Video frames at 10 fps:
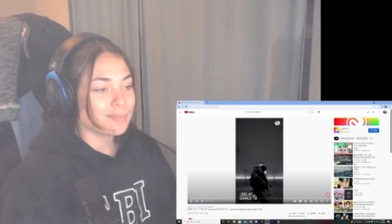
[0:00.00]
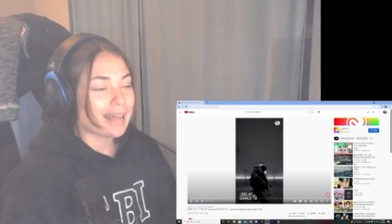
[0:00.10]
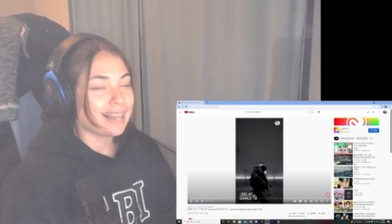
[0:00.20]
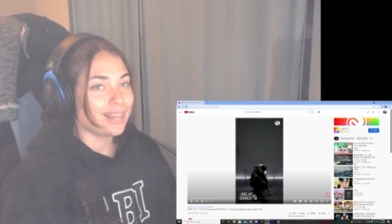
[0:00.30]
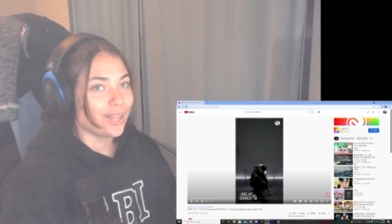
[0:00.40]
I
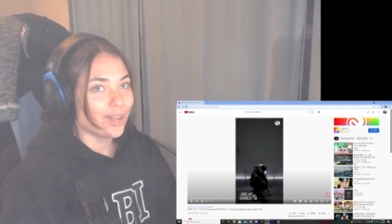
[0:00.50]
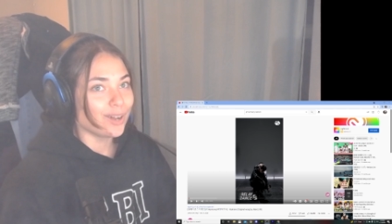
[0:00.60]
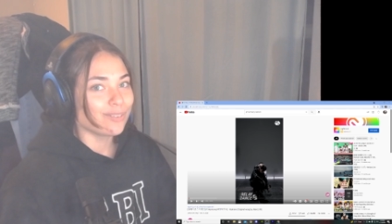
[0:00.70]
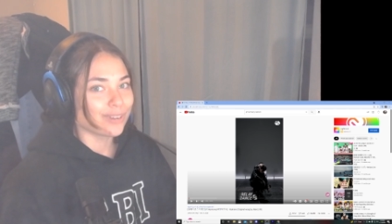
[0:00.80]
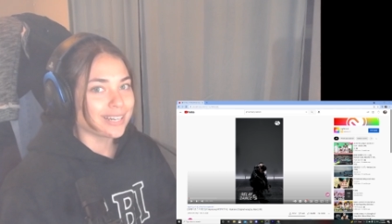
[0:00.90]

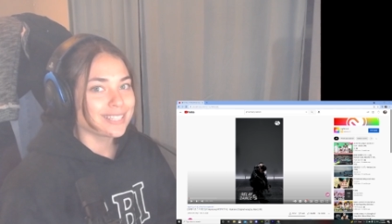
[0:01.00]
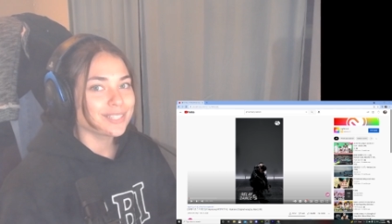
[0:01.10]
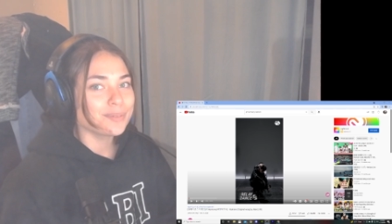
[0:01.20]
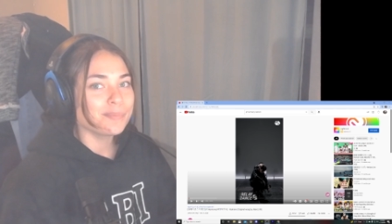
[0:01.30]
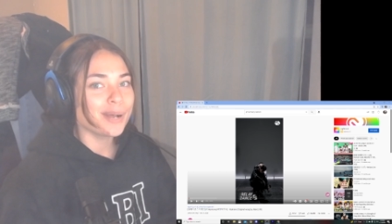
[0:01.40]
love
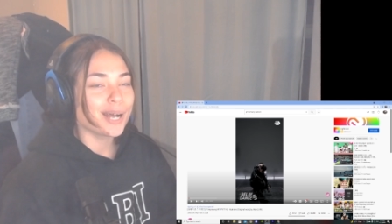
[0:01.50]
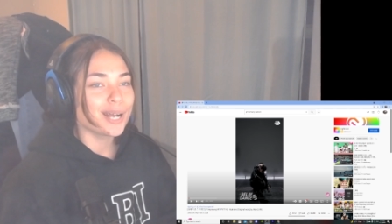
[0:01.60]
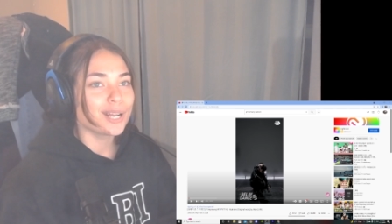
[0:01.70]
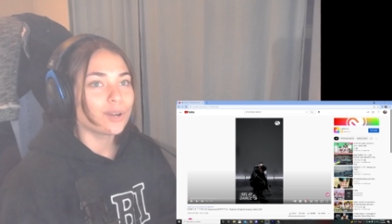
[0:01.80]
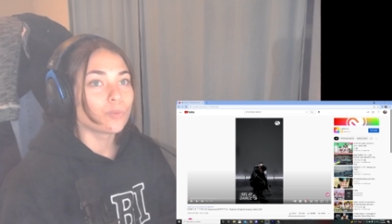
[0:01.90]
Rainism.
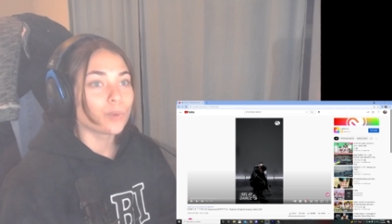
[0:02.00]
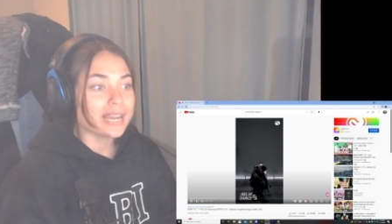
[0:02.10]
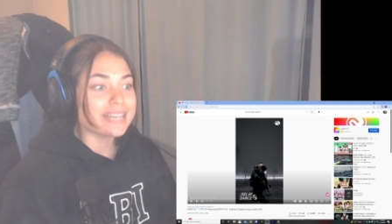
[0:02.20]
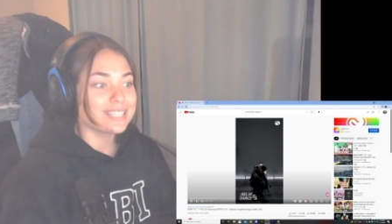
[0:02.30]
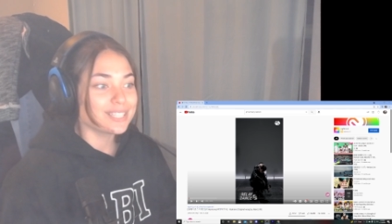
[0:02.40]

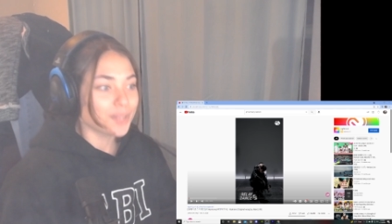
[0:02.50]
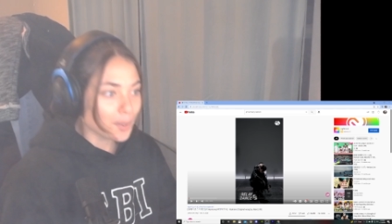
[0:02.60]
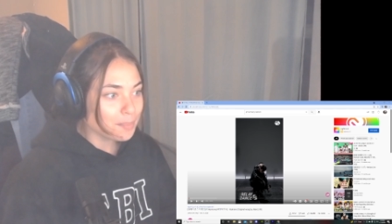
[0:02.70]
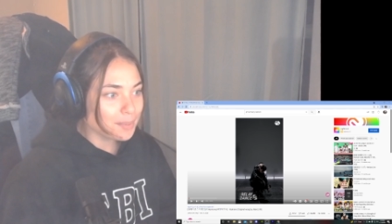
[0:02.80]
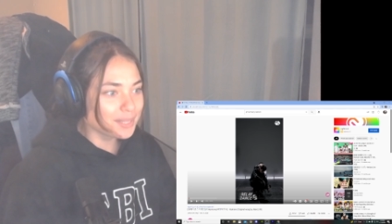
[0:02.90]
Rainism.